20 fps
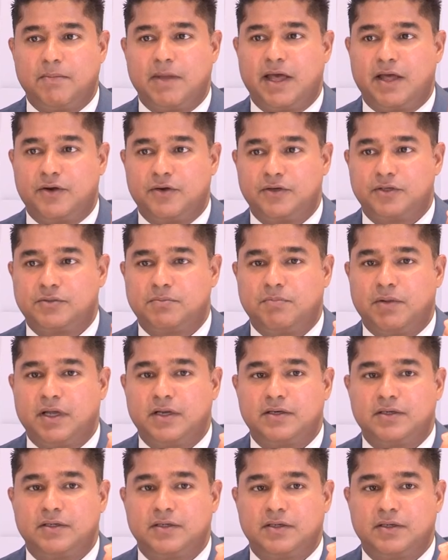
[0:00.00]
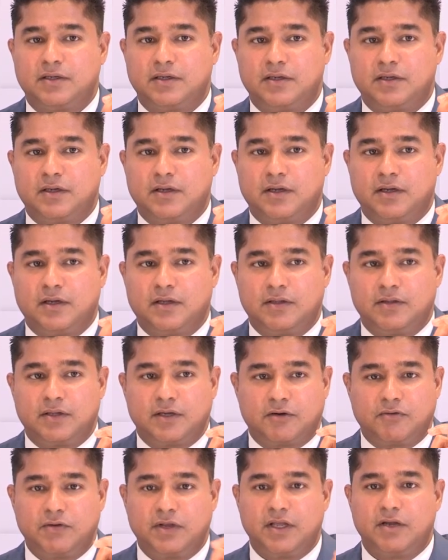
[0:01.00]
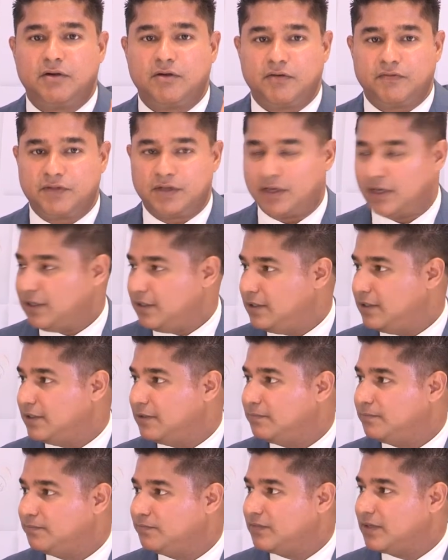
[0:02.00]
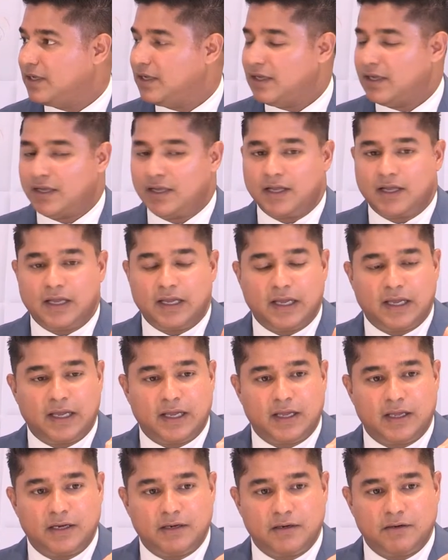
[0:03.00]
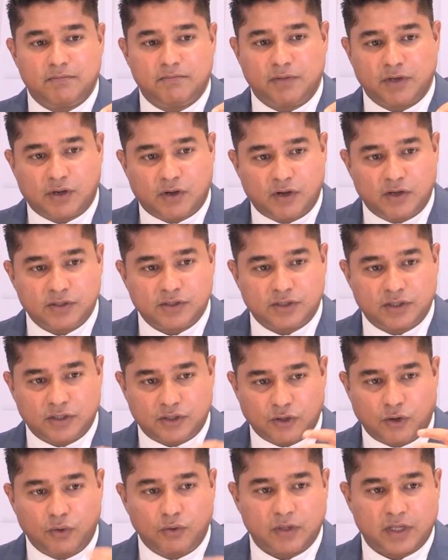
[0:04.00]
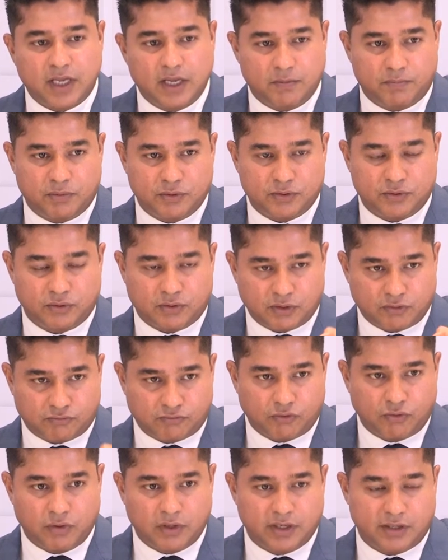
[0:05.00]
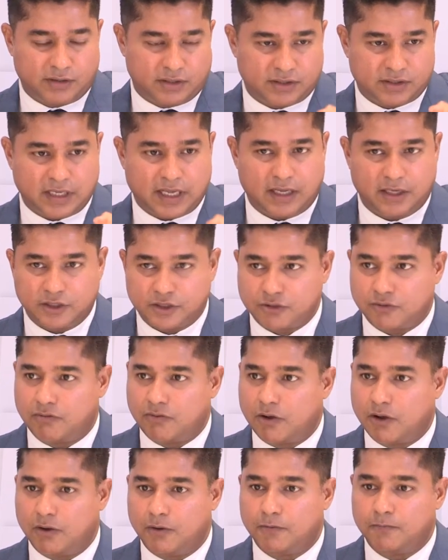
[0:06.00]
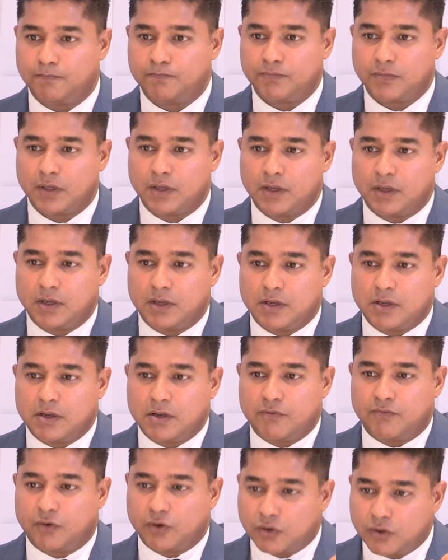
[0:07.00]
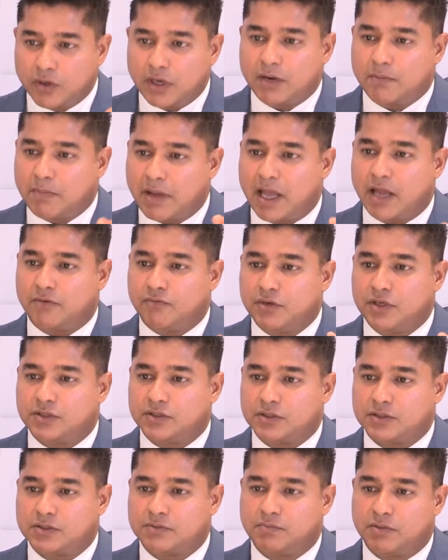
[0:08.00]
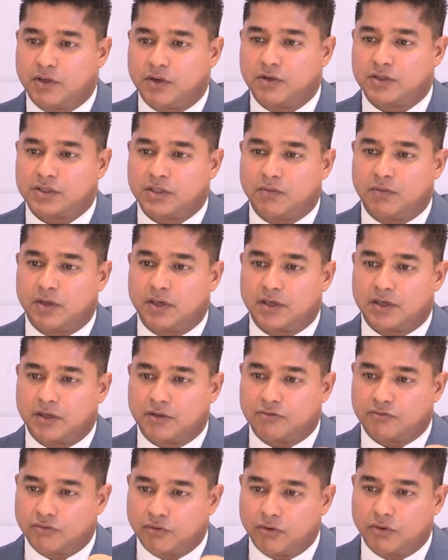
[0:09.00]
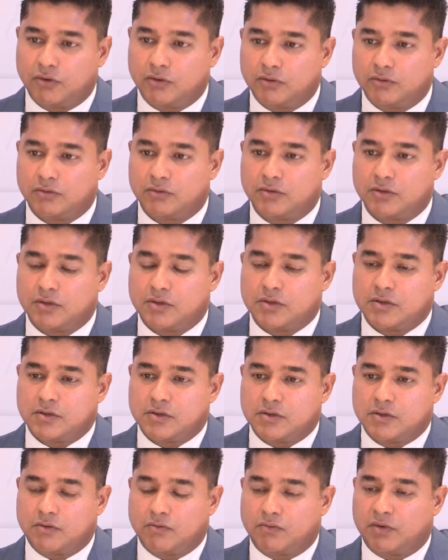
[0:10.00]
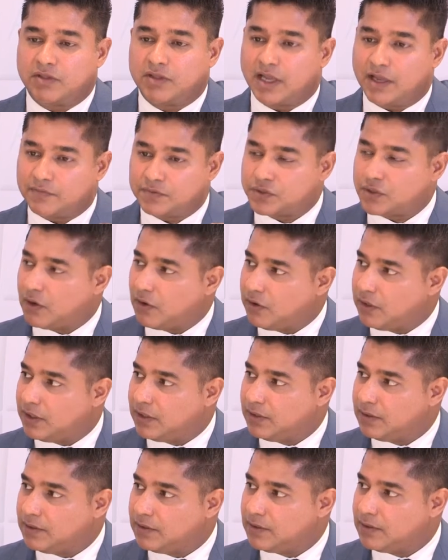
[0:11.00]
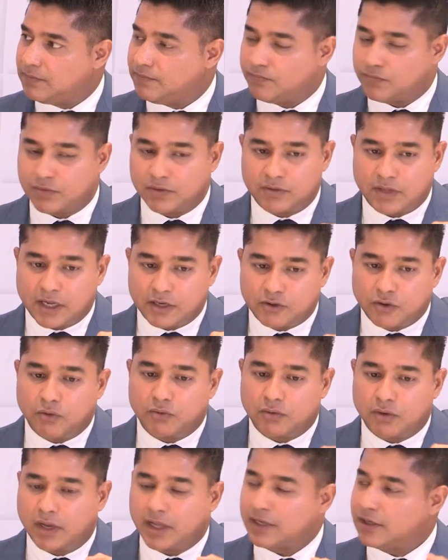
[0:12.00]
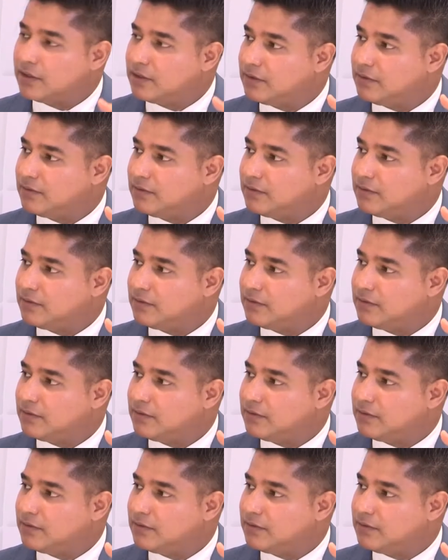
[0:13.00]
matters, but the creator of the idea. And because the toll keepers who control it in the status quo, for good and bad reasons, because they want to control what they have started, they don't like